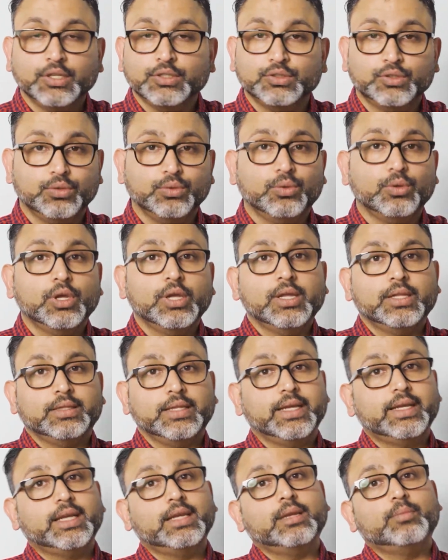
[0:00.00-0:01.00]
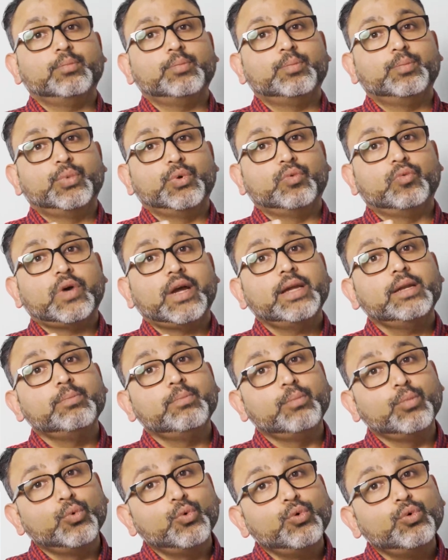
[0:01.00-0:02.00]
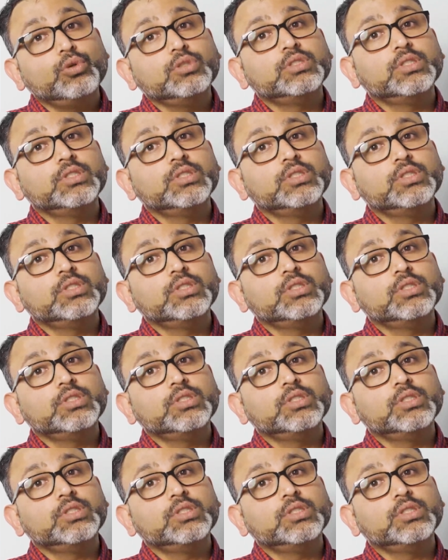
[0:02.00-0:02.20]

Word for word: So they can provide more